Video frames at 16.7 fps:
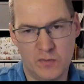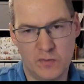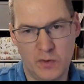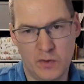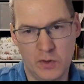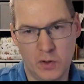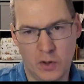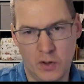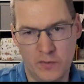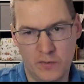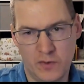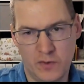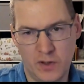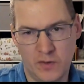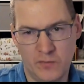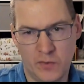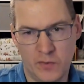for the author
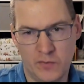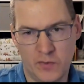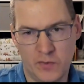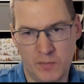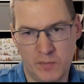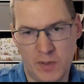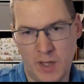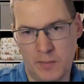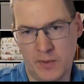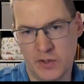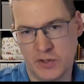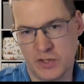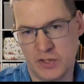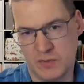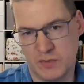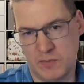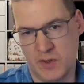and one for the publish.
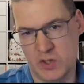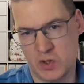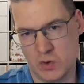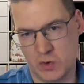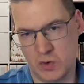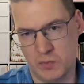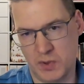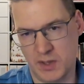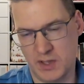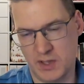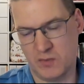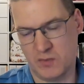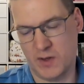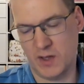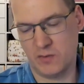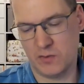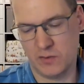Just make sure you pick the
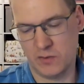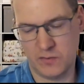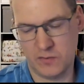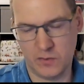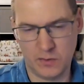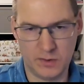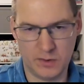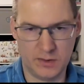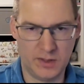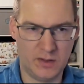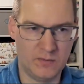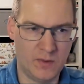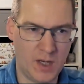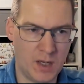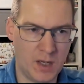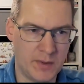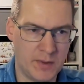right one for the
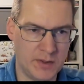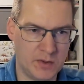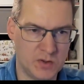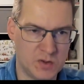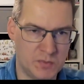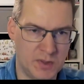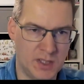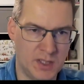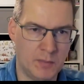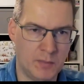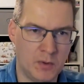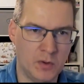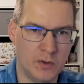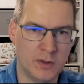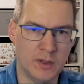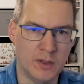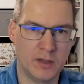environment you spin up
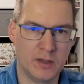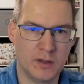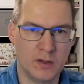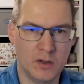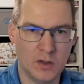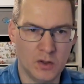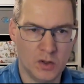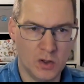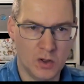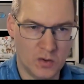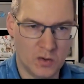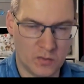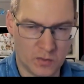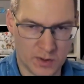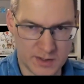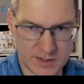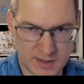locally.
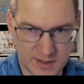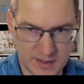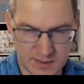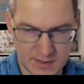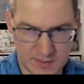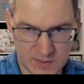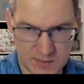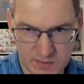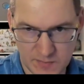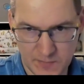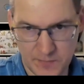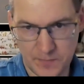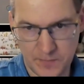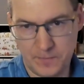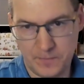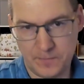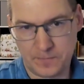Once this is
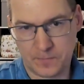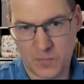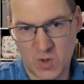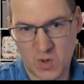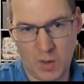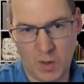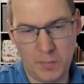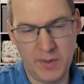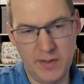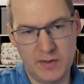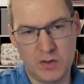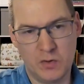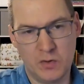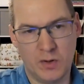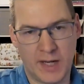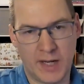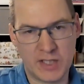copied,
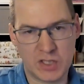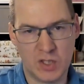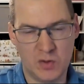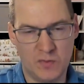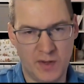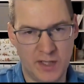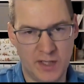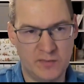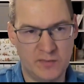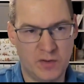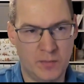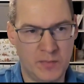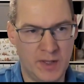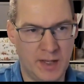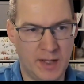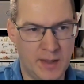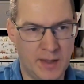you are actually ready from
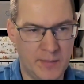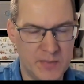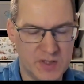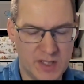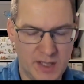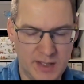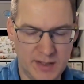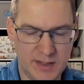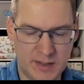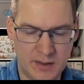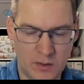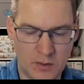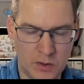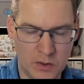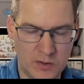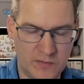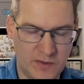the AM side. The
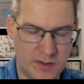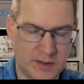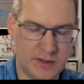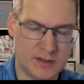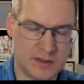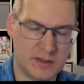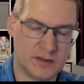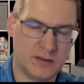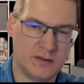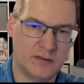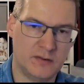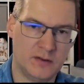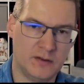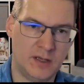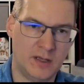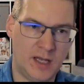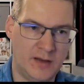only thing is
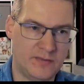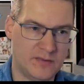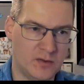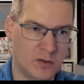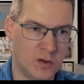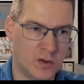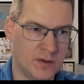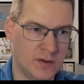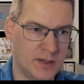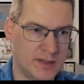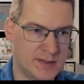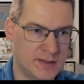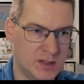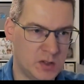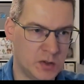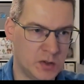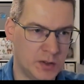left over
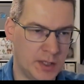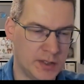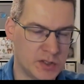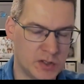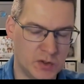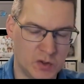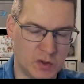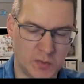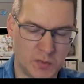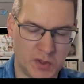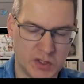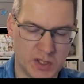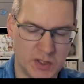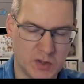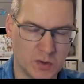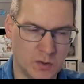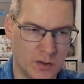is the connection to
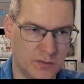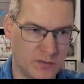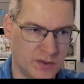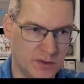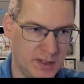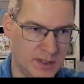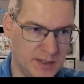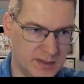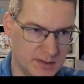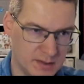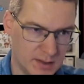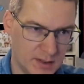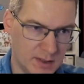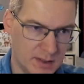Magento. And for this,